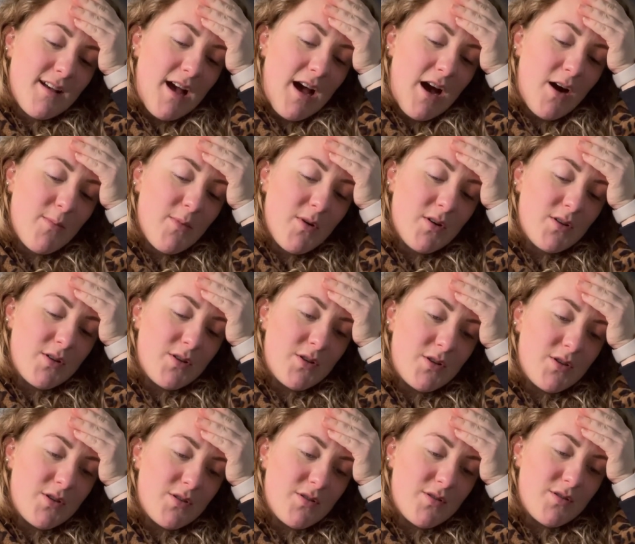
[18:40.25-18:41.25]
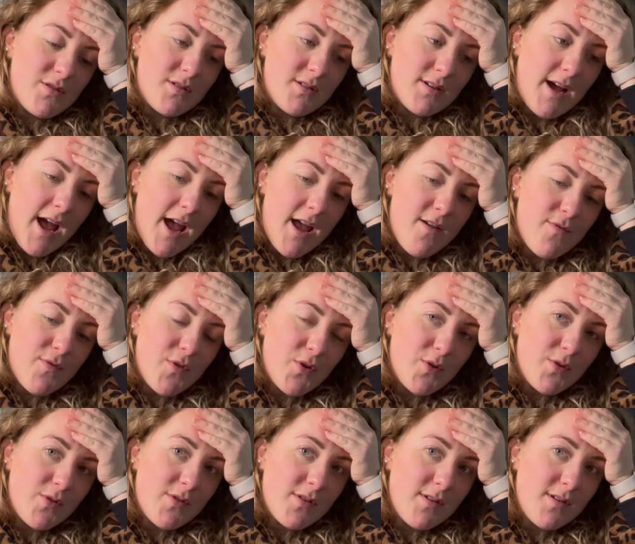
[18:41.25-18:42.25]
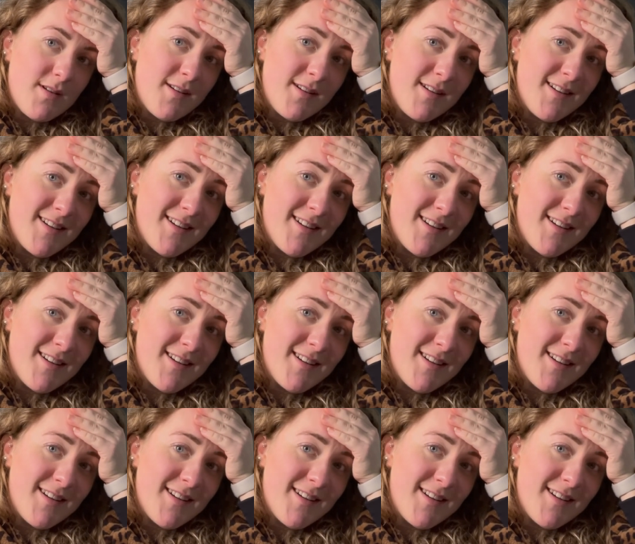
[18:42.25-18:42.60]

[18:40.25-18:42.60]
how much I hate food. I